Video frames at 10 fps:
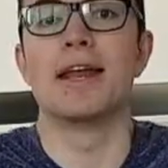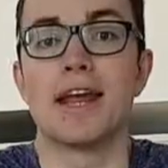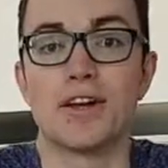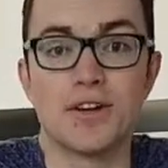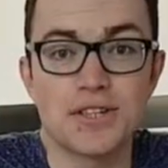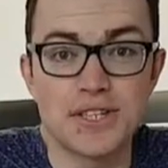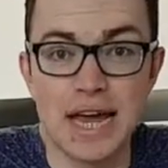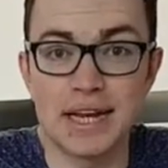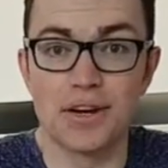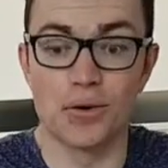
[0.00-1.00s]
Now you could
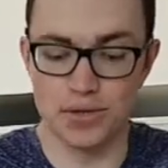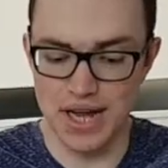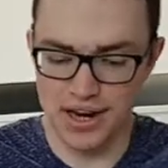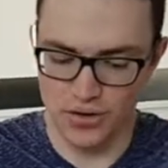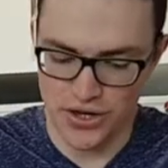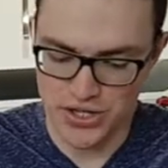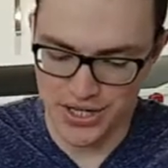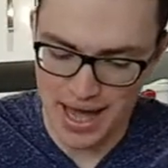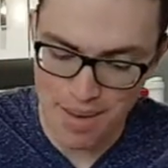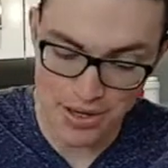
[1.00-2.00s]
stand here all day
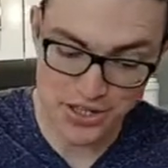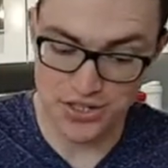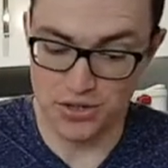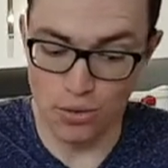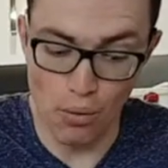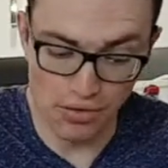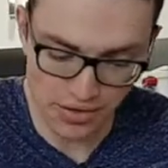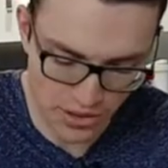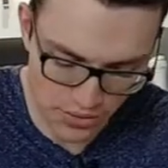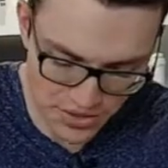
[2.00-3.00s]
crushing cabbage until all the
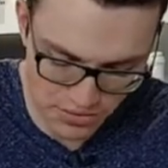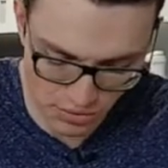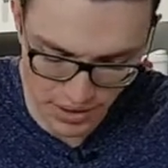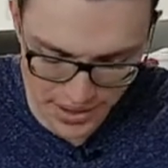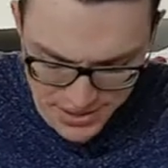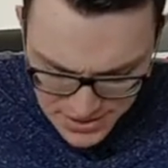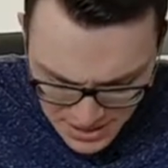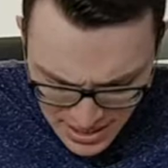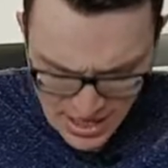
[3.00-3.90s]
liquid's released,